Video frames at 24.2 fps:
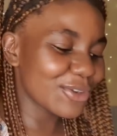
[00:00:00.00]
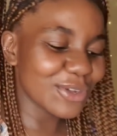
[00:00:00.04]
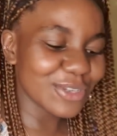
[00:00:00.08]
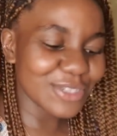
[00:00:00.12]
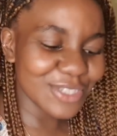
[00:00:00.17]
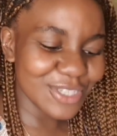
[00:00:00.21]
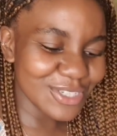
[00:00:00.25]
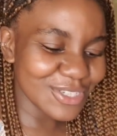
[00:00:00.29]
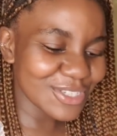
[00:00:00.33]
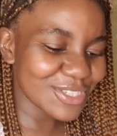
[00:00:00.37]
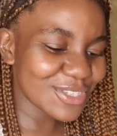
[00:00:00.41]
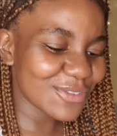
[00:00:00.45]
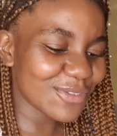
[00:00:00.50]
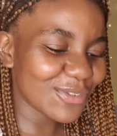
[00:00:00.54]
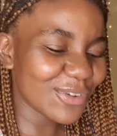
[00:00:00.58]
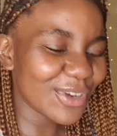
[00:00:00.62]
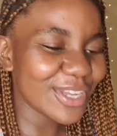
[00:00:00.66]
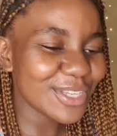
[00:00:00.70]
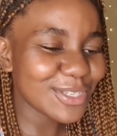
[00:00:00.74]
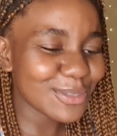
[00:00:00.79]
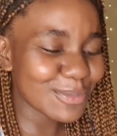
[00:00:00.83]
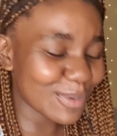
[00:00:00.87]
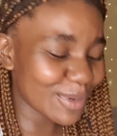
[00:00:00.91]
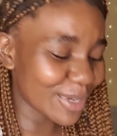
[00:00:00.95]
not to use the
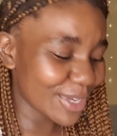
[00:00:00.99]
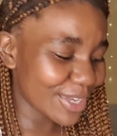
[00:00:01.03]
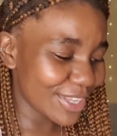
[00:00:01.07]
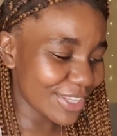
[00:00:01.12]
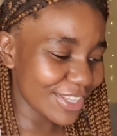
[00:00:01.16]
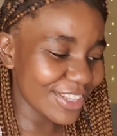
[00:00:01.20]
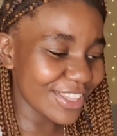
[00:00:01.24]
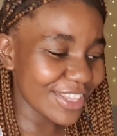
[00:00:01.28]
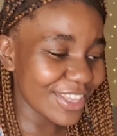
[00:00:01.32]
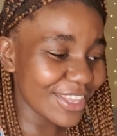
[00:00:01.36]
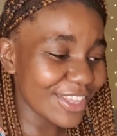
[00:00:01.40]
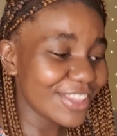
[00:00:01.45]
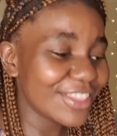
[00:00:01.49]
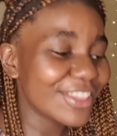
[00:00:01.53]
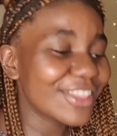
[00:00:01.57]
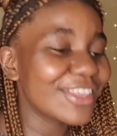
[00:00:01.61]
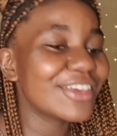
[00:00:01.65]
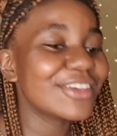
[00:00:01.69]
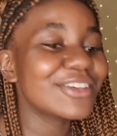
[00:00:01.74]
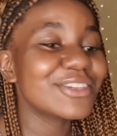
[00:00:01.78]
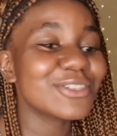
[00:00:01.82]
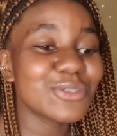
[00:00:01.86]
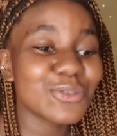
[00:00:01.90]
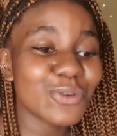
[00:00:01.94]
phrase, but in in the
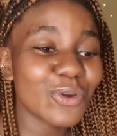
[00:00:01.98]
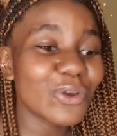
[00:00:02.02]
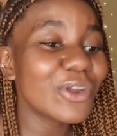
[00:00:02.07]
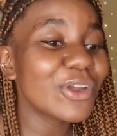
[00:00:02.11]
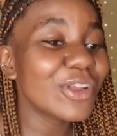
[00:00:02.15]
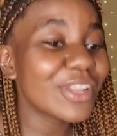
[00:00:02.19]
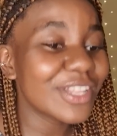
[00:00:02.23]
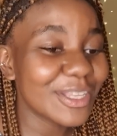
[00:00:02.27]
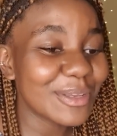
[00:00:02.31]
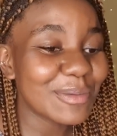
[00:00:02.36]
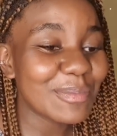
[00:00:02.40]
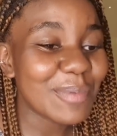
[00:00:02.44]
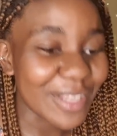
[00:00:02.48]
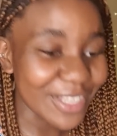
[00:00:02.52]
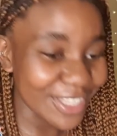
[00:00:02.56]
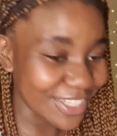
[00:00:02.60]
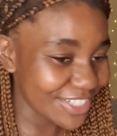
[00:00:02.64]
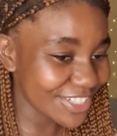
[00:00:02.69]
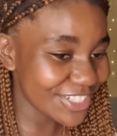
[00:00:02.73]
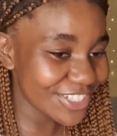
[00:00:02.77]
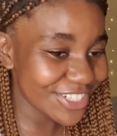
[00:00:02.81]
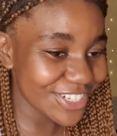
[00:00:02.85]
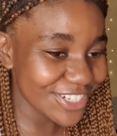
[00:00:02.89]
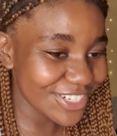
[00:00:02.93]
historically
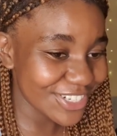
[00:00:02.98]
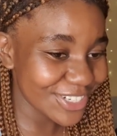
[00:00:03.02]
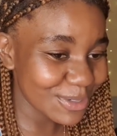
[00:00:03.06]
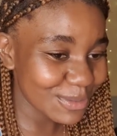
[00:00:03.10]
pillaged